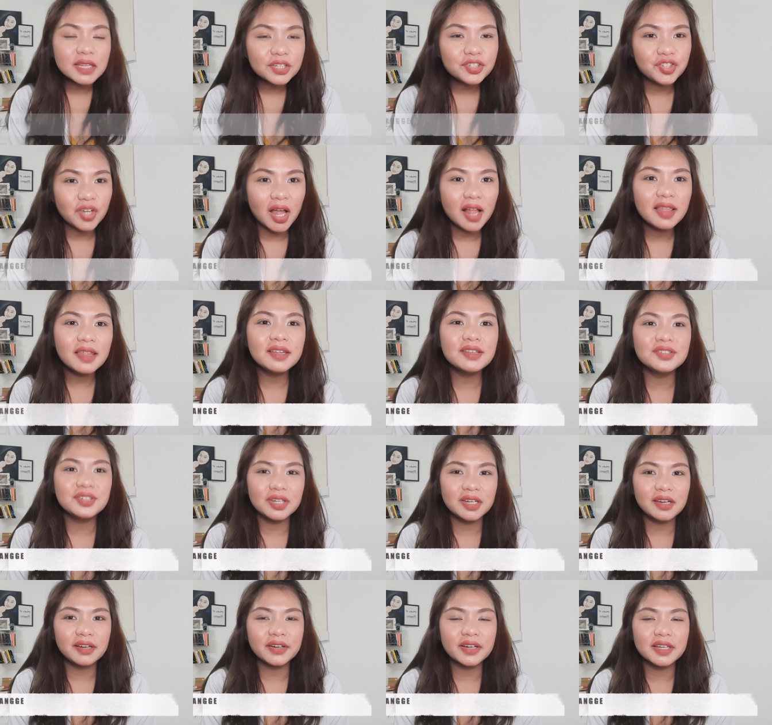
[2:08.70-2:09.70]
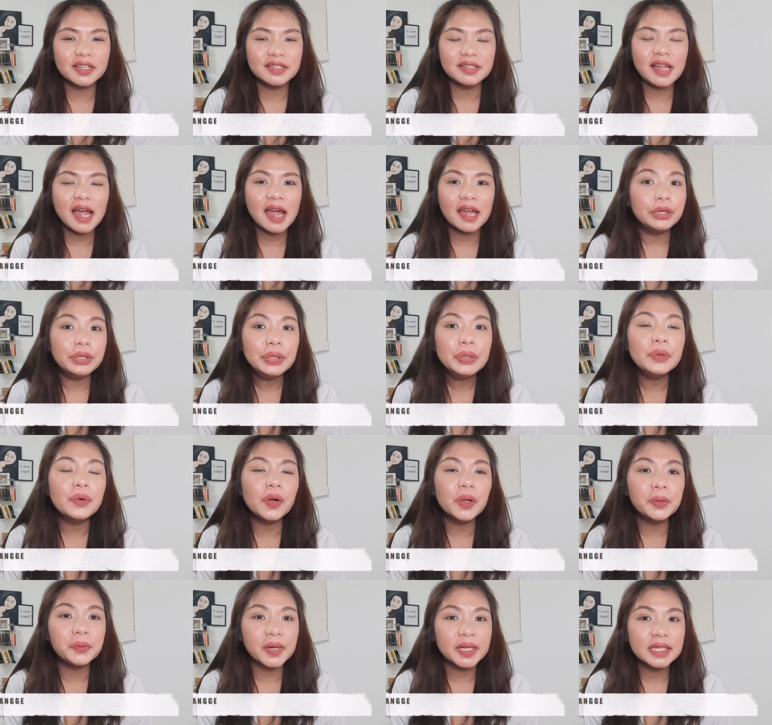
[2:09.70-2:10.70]
challenge here is that you
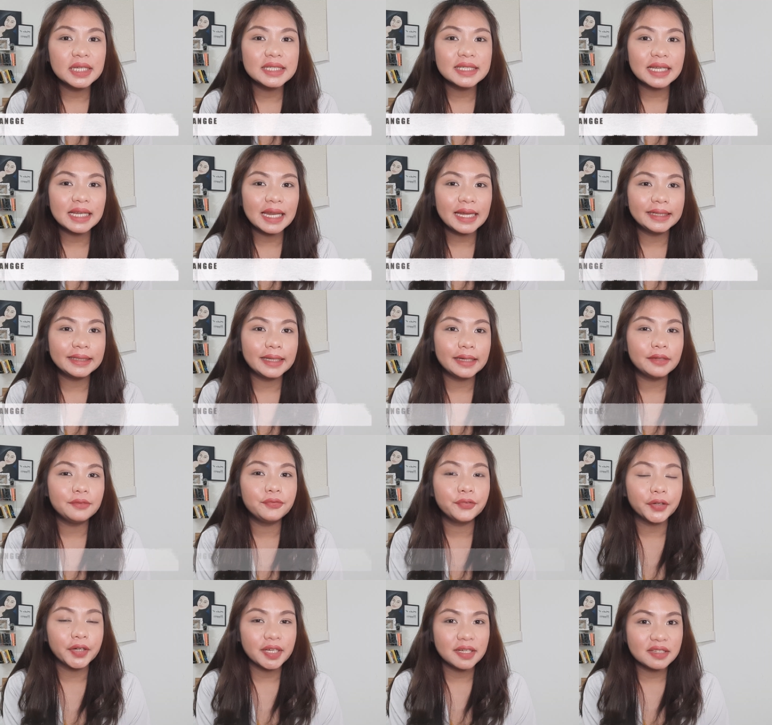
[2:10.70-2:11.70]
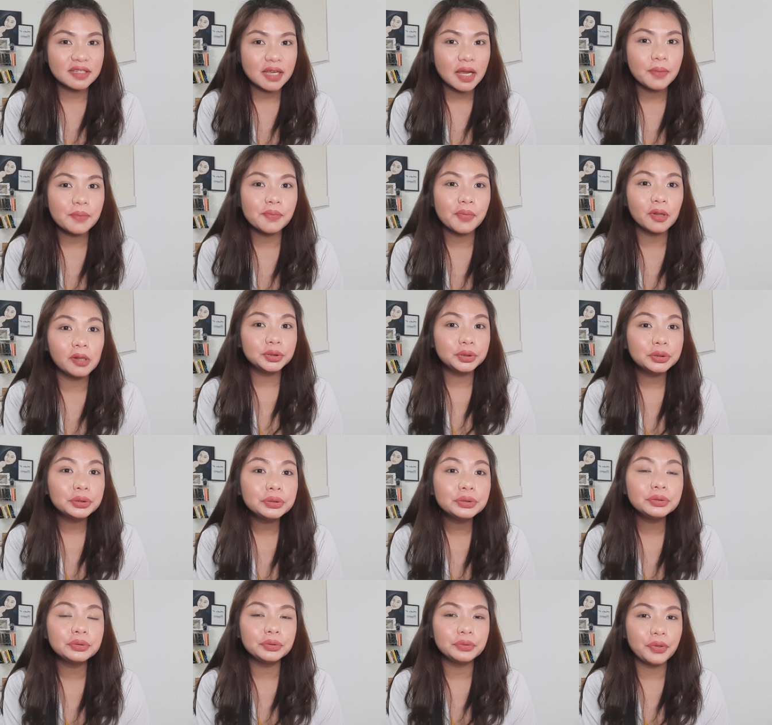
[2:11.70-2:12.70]
already selected, for example,
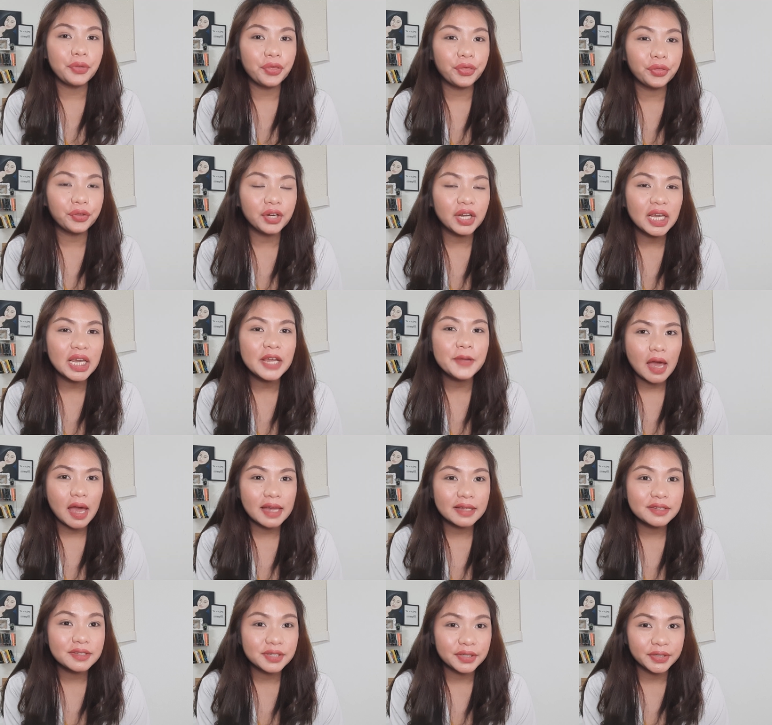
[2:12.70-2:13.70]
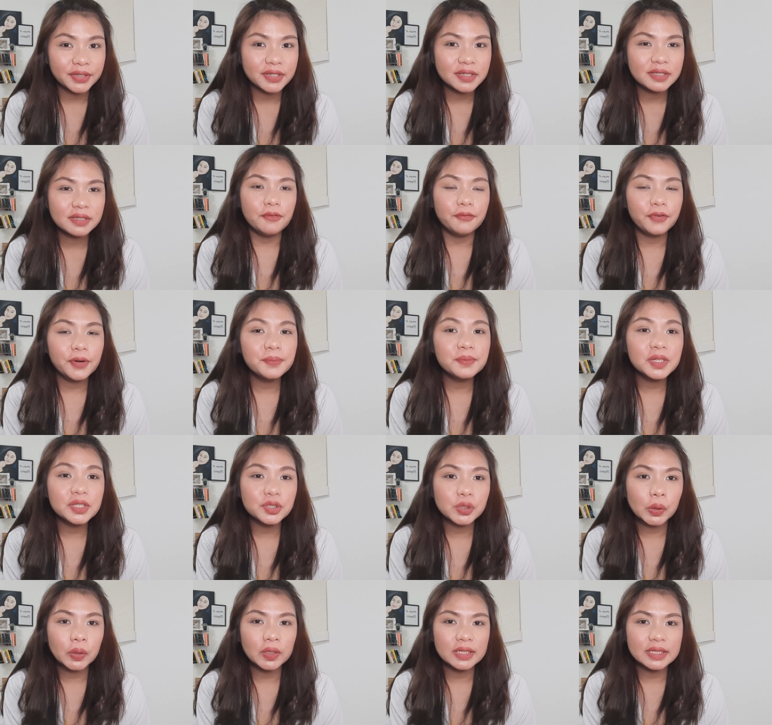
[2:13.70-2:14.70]
two to three answers from the
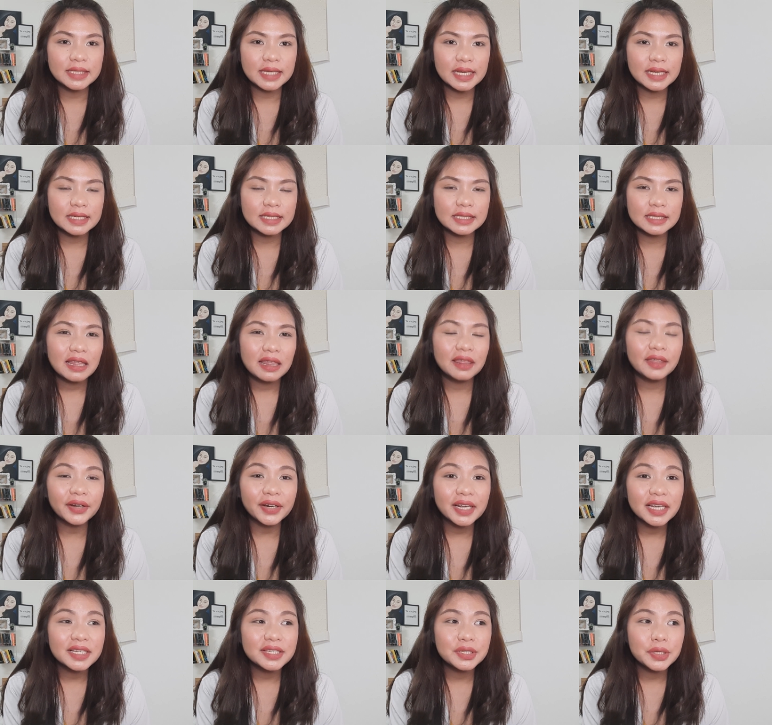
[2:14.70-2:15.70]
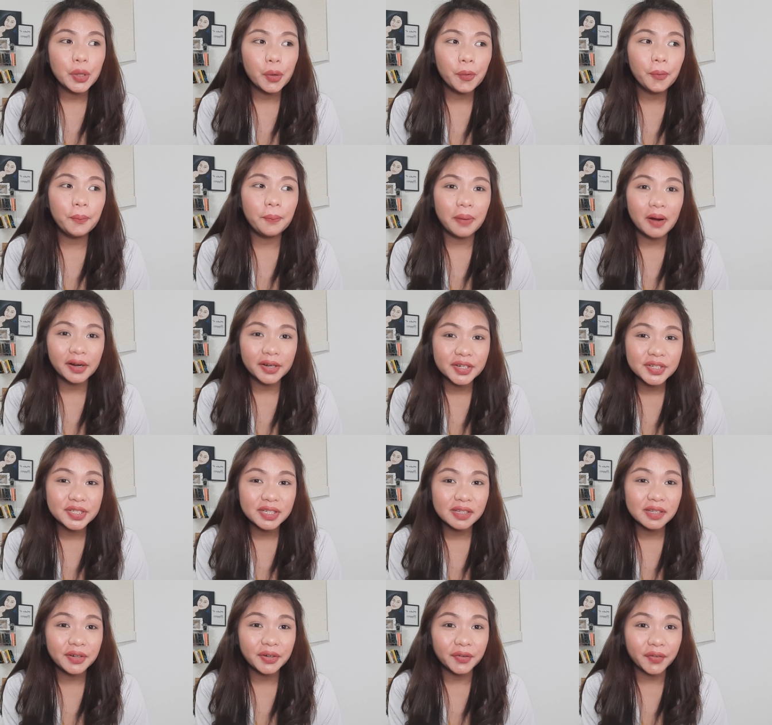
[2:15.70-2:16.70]
choices. There is no
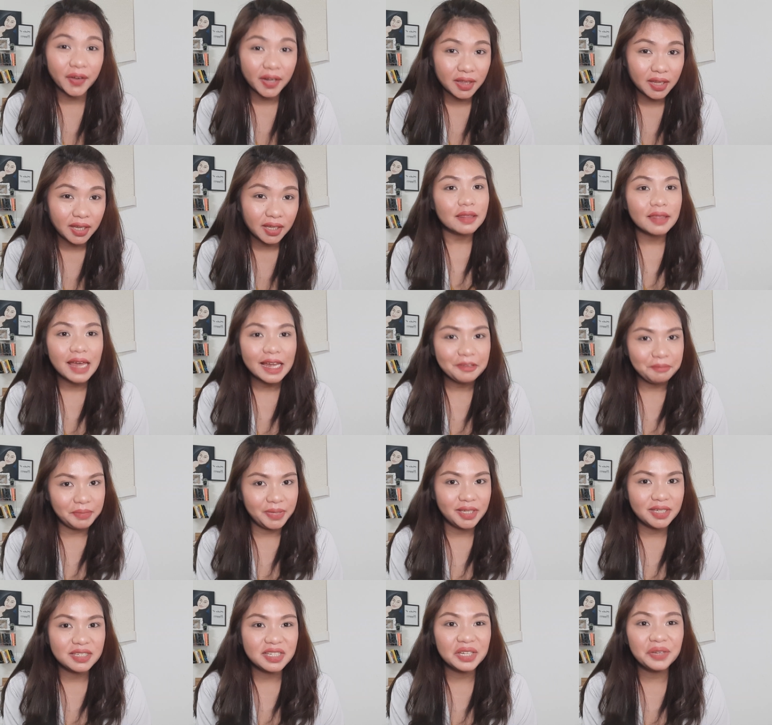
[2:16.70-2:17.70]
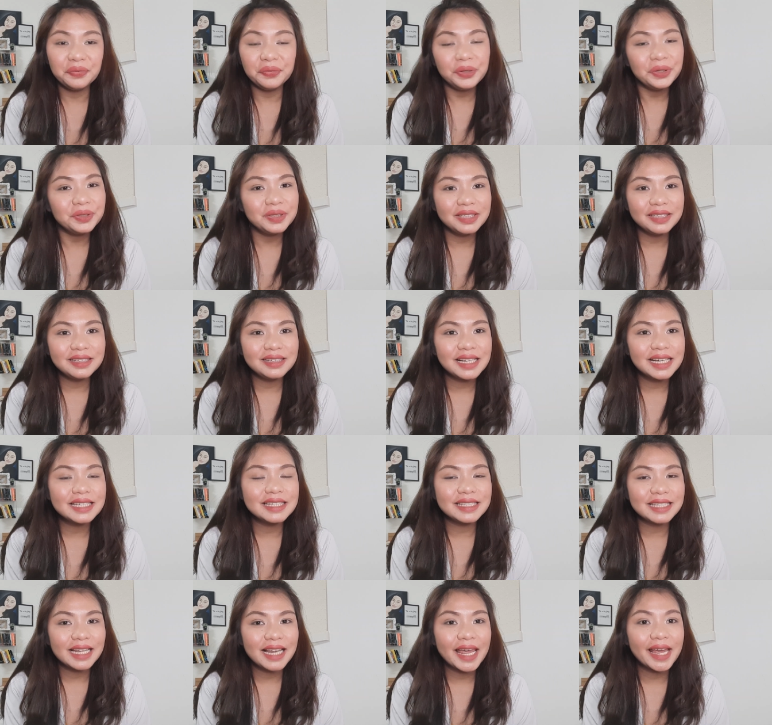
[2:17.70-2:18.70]
partial credit. That means if you did
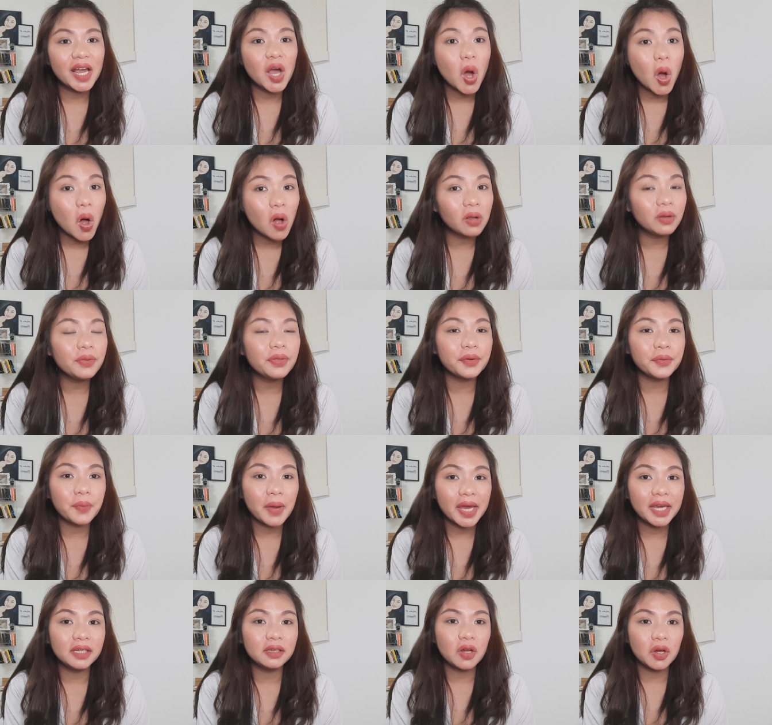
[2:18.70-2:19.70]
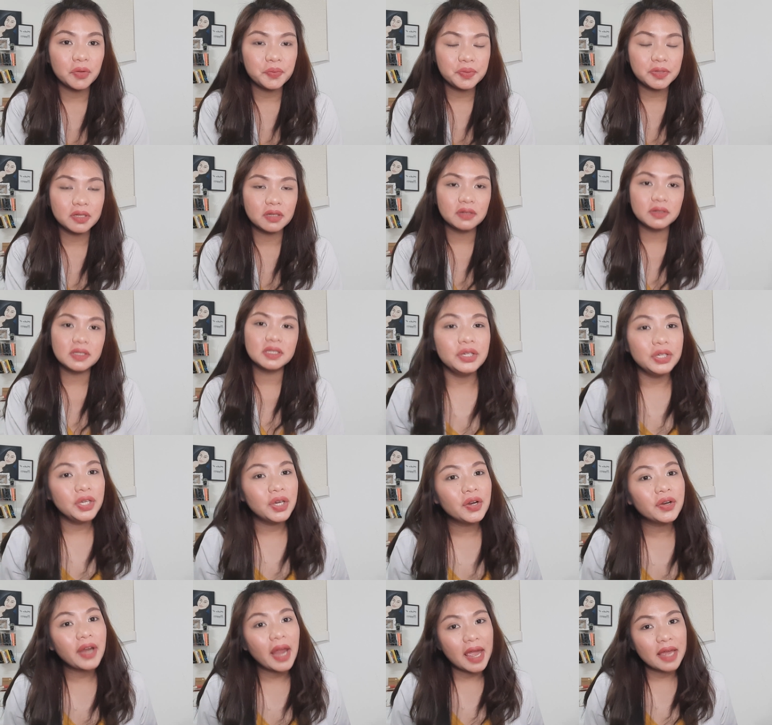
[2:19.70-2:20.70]
not select all the right options,
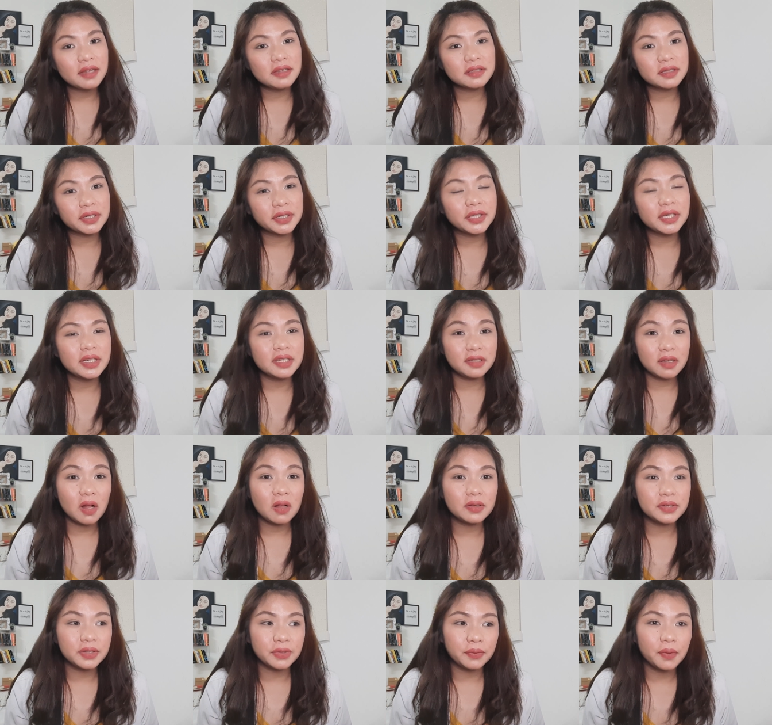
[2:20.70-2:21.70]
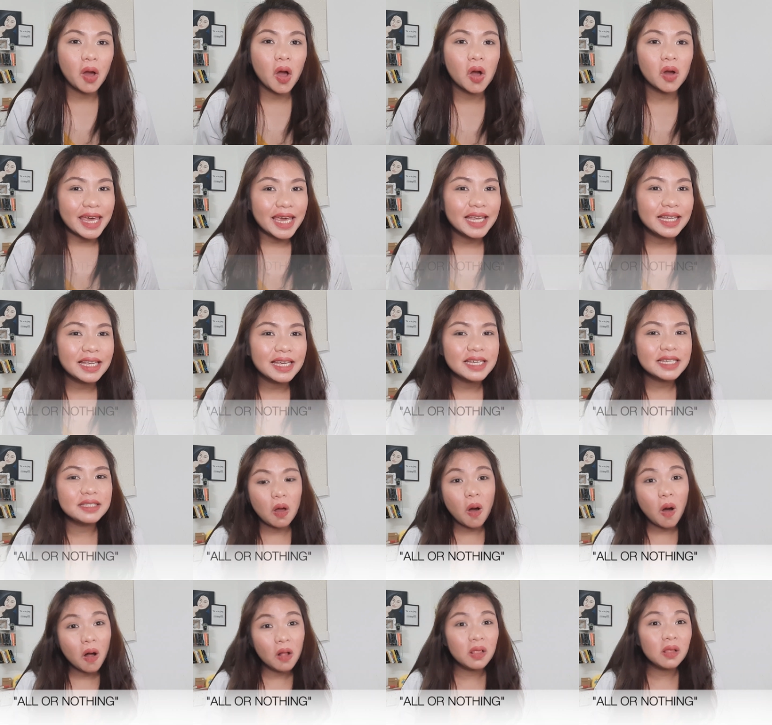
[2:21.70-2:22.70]
your answer is also wrong. It
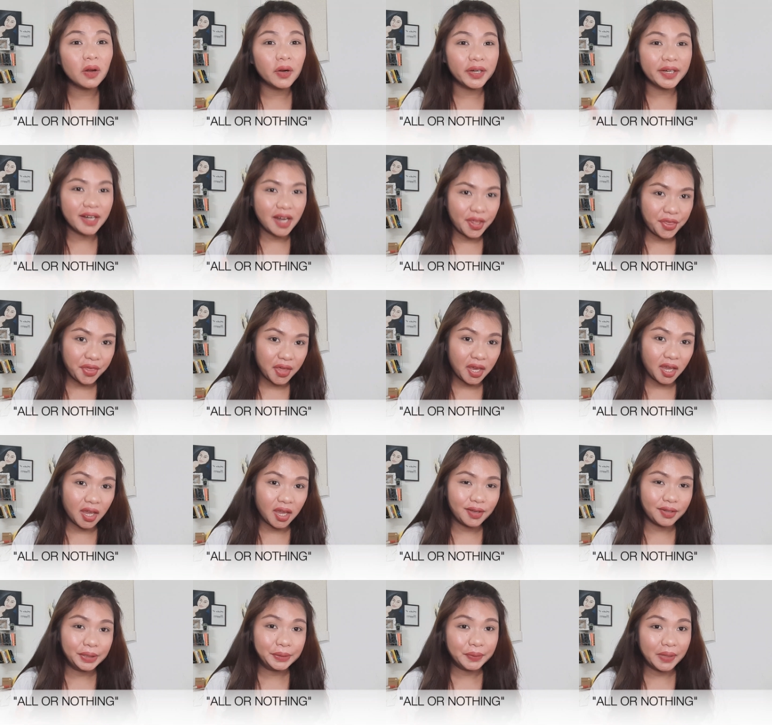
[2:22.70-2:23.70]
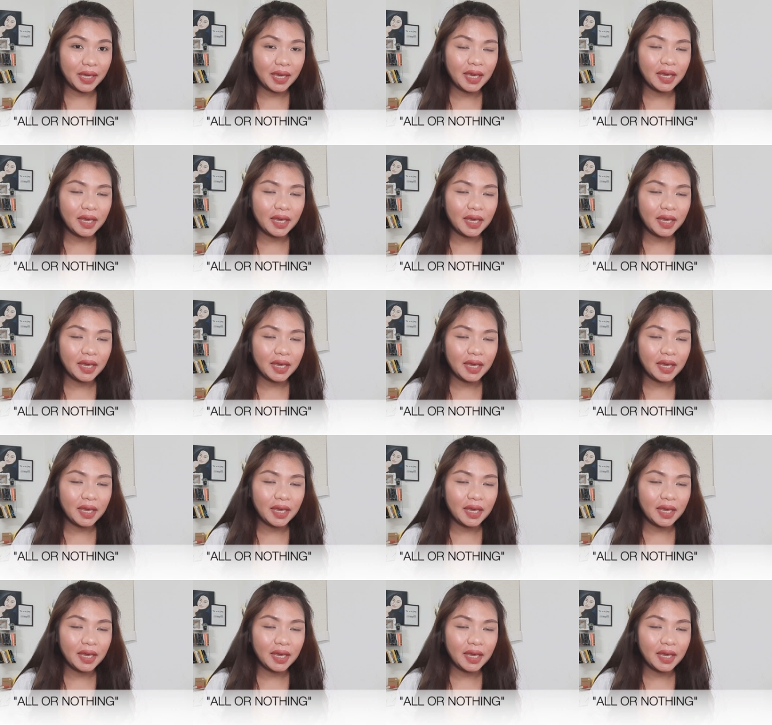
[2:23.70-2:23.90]
is all or nothing. Okay,